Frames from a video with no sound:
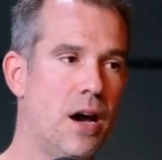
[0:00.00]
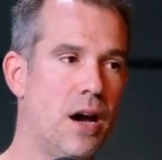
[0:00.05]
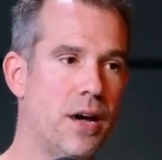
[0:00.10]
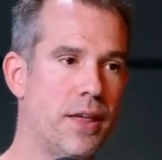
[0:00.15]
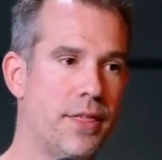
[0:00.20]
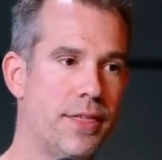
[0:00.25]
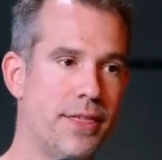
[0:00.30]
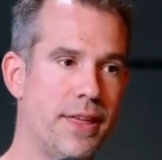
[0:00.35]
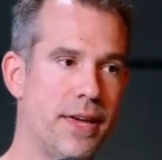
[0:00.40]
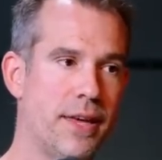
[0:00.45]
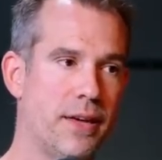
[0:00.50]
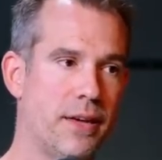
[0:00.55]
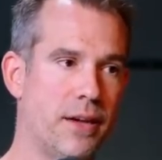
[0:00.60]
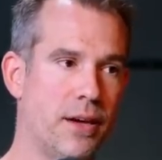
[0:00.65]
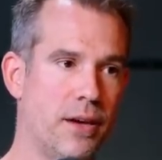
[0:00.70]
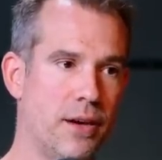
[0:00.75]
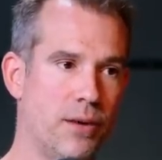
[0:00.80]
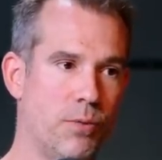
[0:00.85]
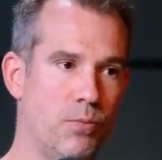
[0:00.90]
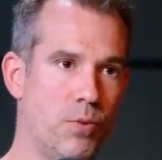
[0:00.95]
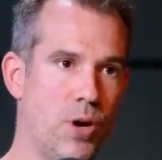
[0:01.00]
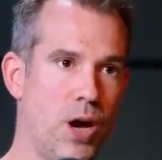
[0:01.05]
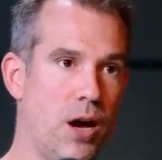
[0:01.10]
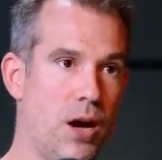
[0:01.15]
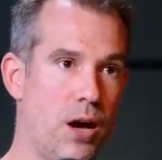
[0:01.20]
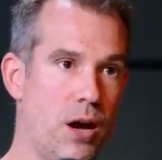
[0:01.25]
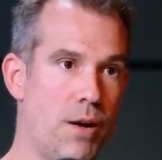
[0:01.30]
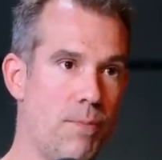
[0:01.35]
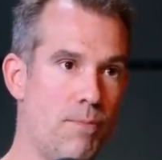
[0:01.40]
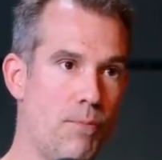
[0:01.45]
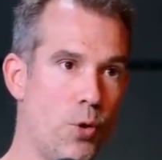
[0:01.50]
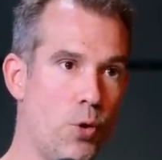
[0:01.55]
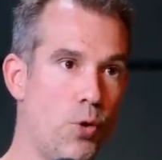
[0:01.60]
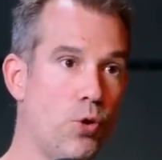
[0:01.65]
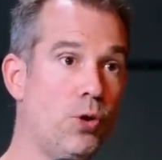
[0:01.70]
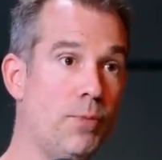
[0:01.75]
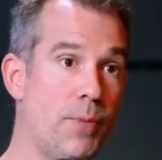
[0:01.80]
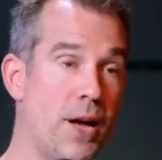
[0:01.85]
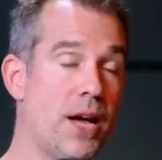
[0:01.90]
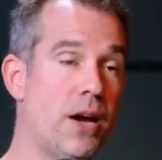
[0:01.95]
I think
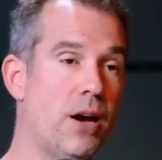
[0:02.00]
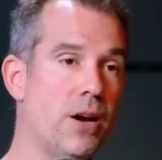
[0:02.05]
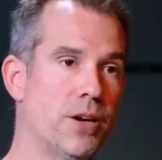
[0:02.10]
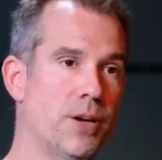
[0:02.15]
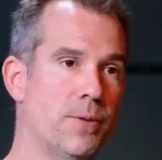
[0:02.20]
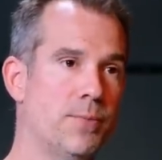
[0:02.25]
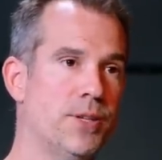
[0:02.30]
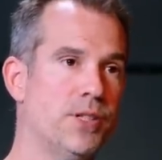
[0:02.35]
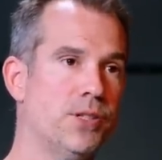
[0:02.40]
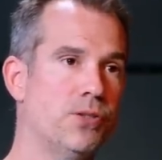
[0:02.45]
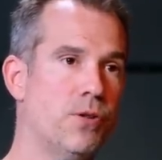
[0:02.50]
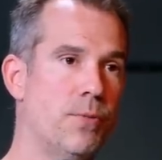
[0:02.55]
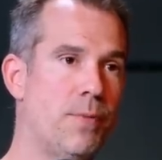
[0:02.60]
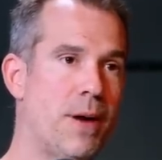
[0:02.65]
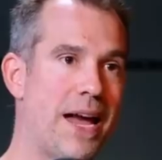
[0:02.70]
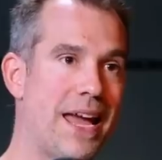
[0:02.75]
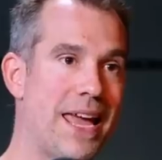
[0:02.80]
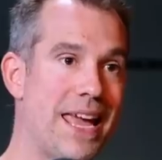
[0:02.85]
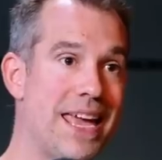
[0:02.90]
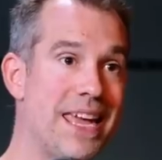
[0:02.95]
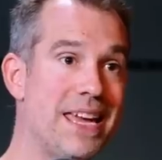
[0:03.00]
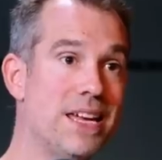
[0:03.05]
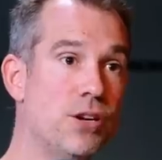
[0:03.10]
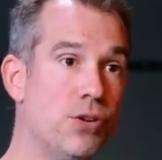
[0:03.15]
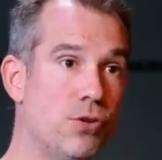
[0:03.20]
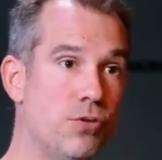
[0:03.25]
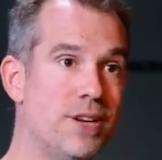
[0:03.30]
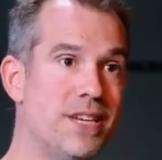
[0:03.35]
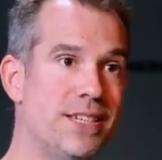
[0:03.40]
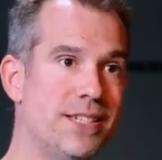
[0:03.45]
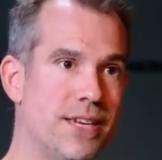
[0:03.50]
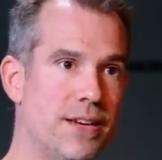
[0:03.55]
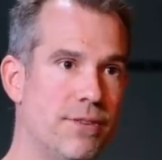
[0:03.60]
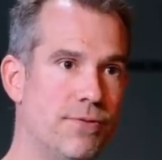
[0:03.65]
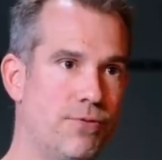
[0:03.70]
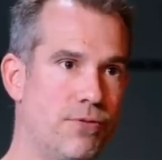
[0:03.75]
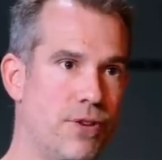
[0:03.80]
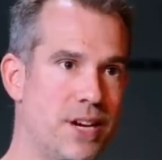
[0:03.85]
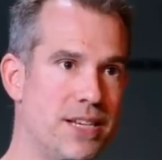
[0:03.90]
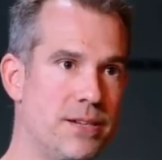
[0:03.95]
all my arguments are about increasing
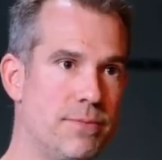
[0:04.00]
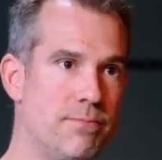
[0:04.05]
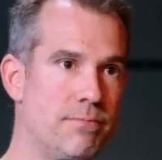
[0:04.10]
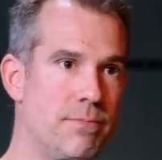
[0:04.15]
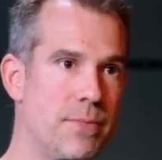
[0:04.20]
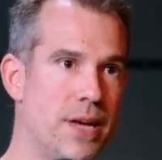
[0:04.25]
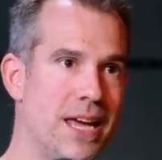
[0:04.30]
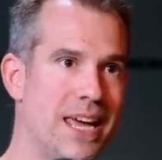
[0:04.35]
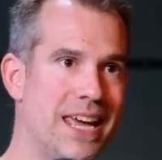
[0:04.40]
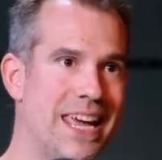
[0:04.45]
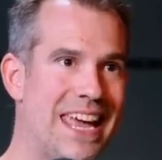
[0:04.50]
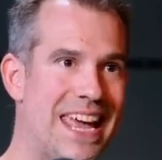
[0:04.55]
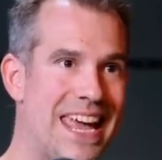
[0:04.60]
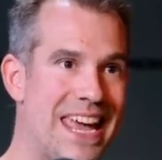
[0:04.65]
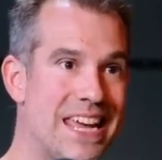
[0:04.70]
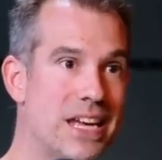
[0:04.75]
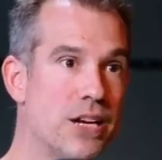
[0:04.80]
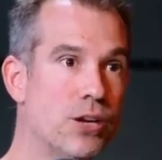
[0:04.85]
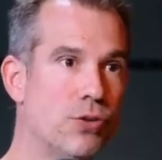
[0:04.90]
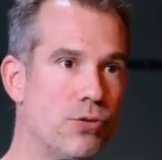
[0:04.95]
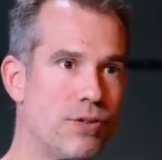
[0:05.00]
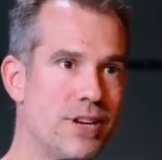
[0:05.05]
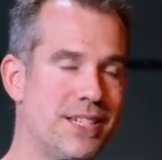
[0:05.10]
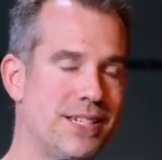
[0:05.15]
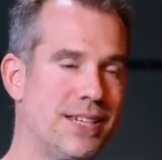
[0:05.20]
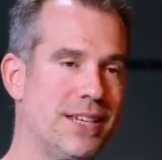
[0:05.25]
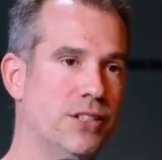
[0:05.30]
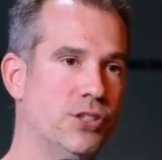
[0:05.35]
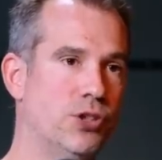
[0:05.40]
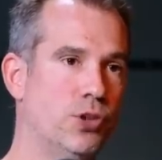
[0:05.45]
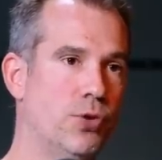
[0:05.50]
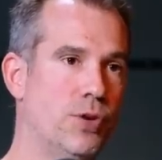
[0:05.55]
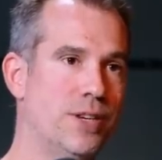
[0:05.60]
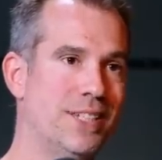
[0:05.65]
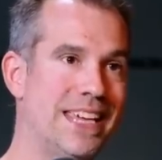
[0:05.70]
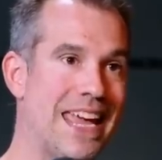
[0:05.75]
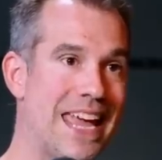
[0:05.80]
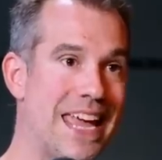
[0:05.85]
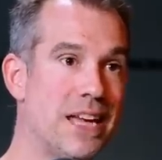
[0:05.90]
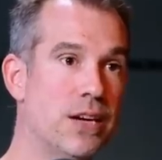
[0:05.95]
freedom, increasing
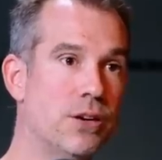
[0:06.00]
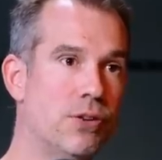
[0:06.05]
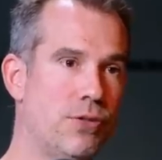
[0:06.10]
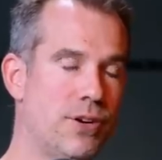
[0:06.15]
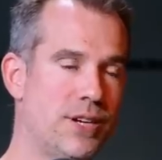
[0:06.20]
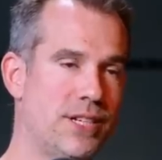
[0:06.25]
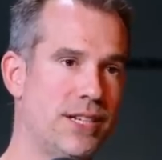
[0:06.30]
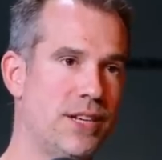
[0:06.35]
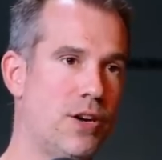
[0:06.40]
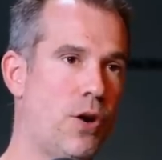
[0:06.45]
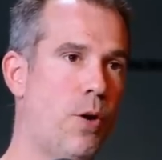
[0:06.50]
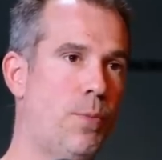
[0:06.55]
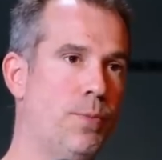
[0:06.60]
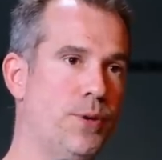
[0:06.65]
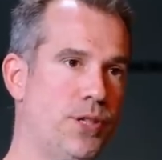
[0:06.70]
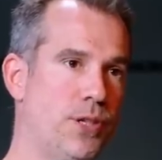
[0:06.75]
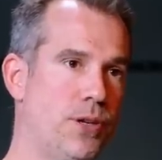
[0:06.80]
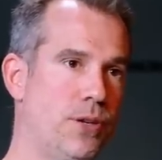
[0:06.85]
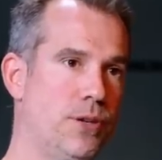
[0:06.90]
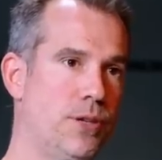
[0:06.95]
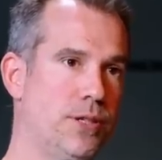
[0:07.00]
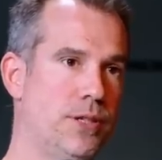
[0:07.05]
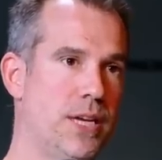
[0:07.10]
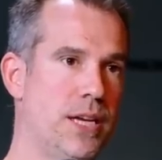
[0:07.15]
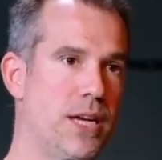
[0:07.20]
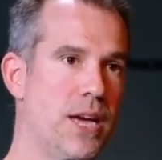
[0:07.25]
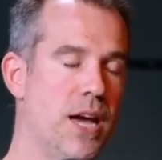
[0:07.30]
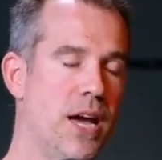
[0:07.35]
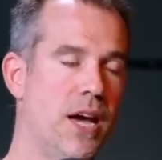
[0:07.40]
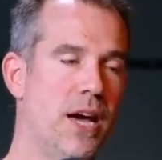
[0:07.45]
choice, increasing opportunity.